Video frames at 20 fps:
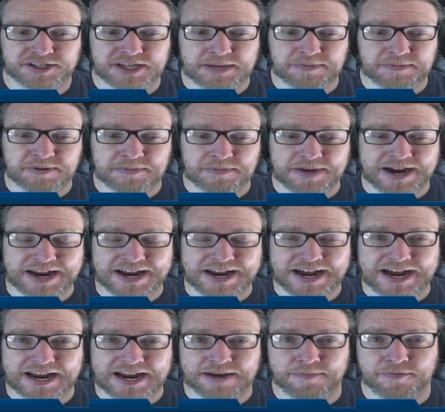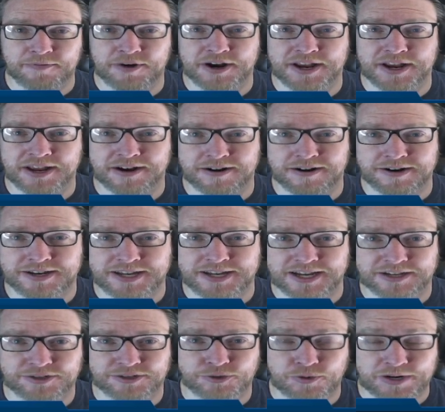in mind I am running an RTX
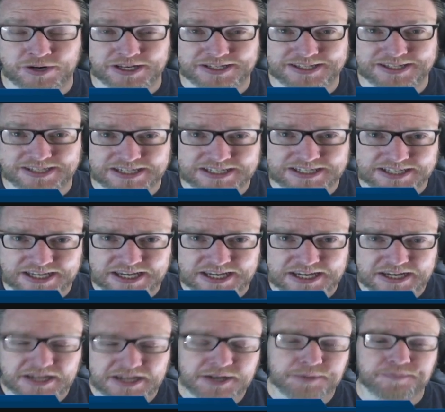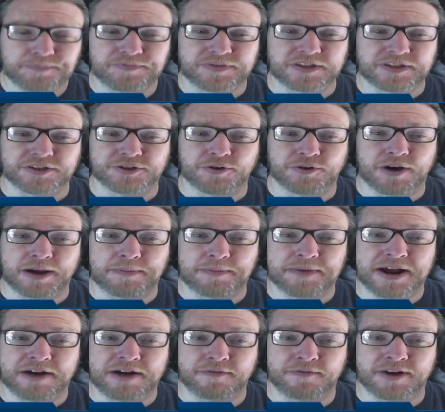2060, so I'm
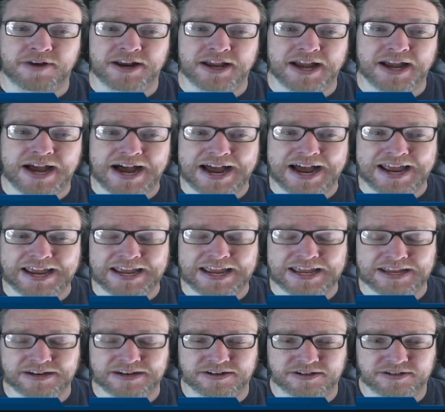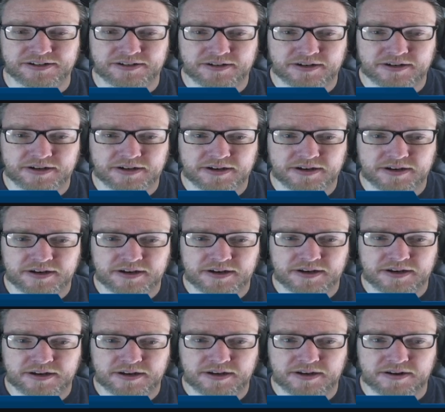not running high-end
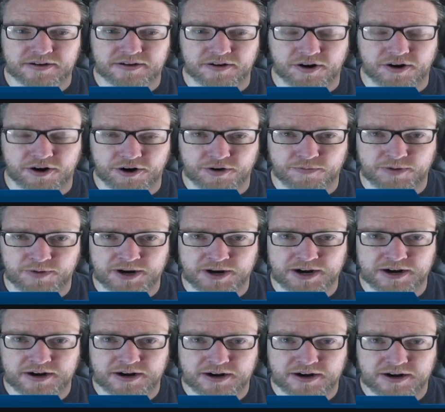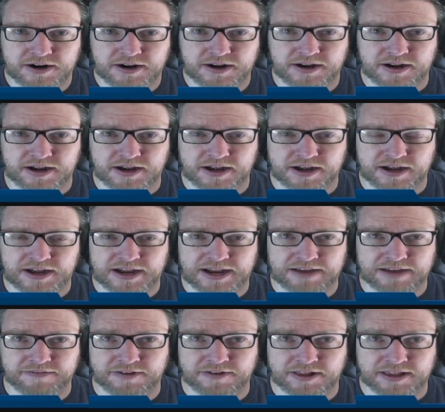hardware. I have
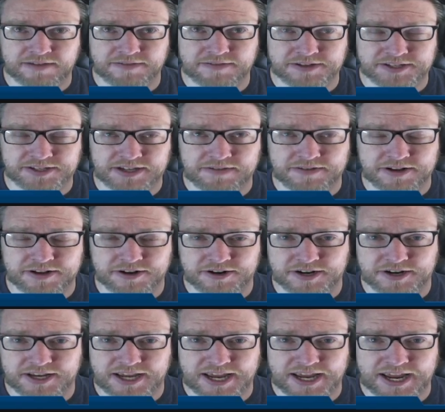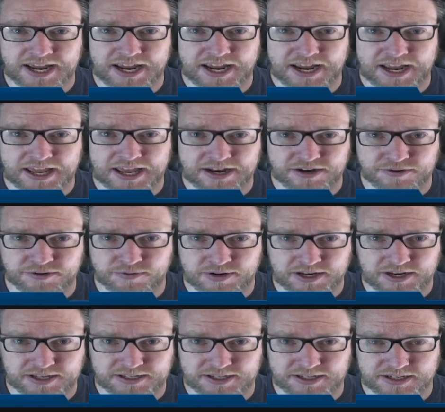an 11700K and a
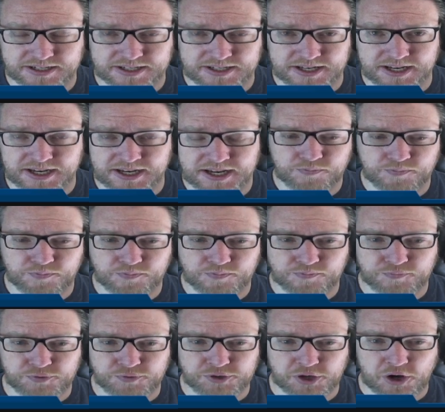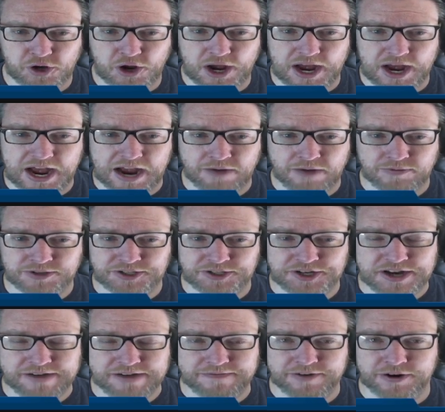2060, so I was
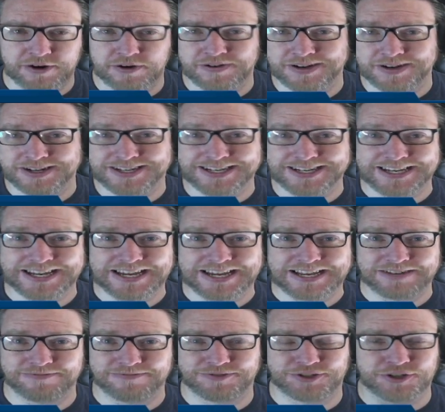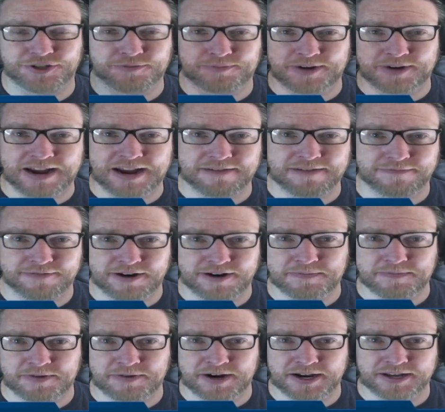never going to get super high frame
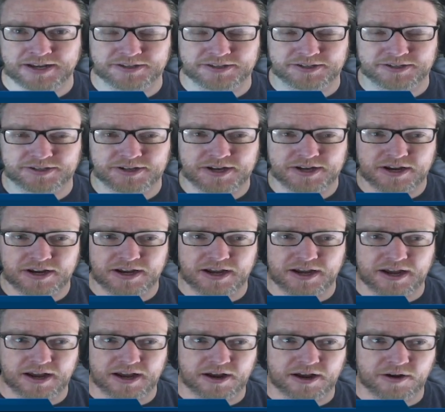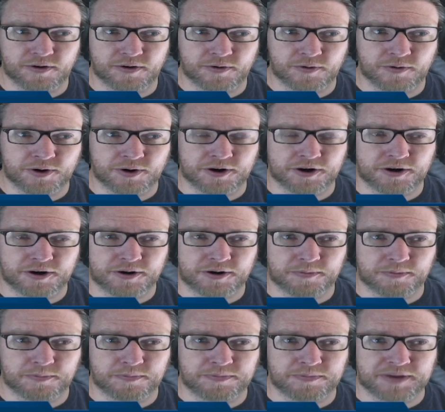rates or
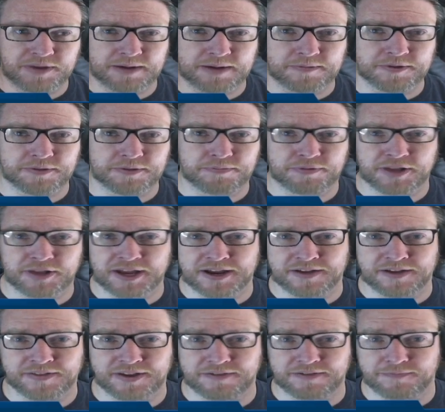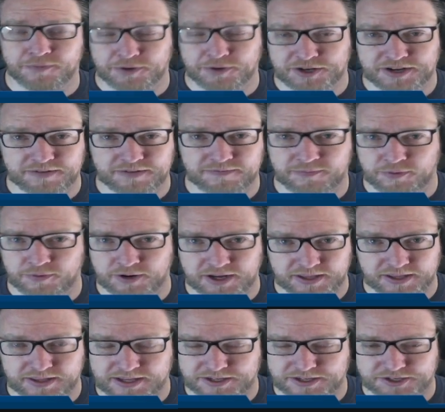be able to play on like 1440.
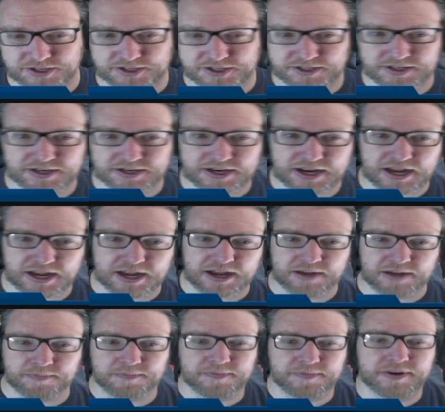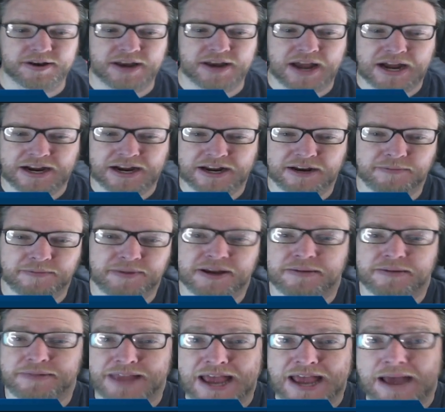That's just not going to be able
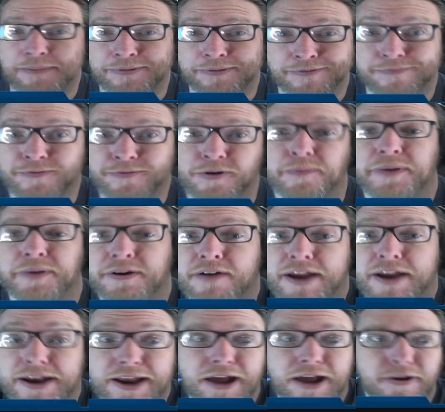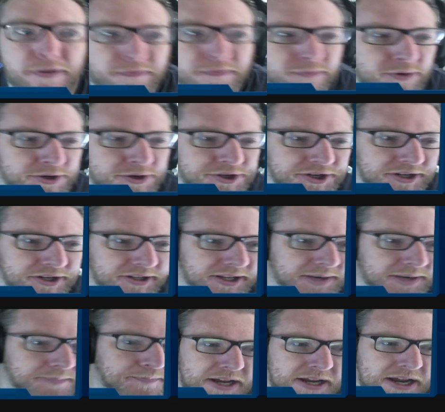to happen for me right now, unfortunately.
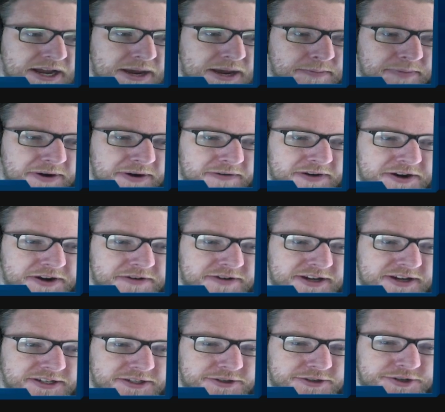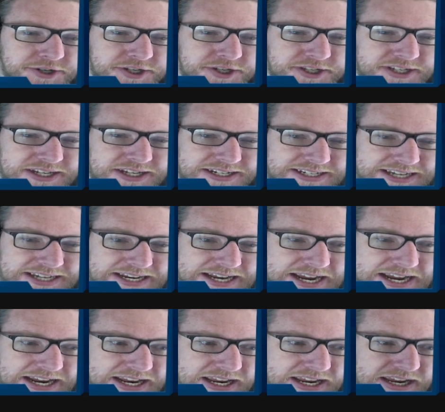My render resolution's at
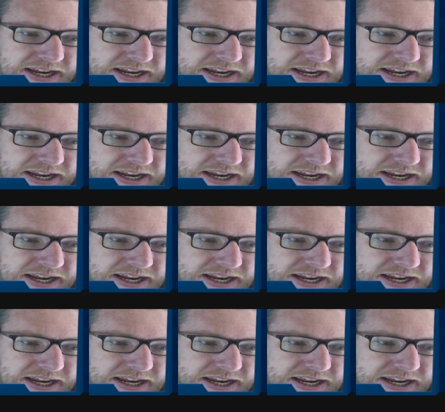1080,